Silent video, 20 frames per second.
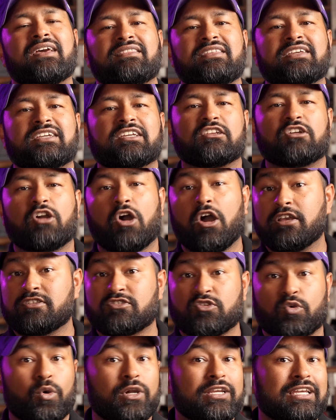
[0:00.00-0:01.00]
they can
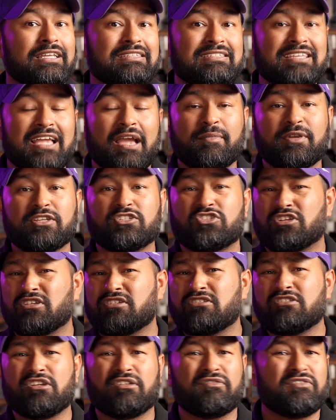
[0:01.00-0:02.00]
cause organ damage,
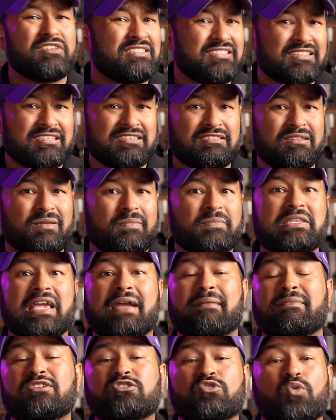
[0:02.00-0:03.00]
nervous system
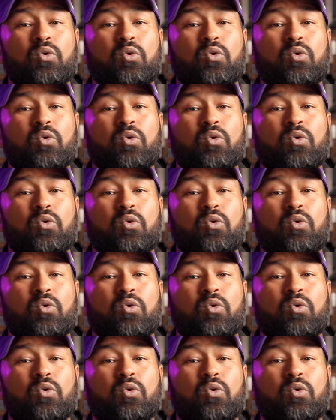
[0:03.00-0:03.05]
damage,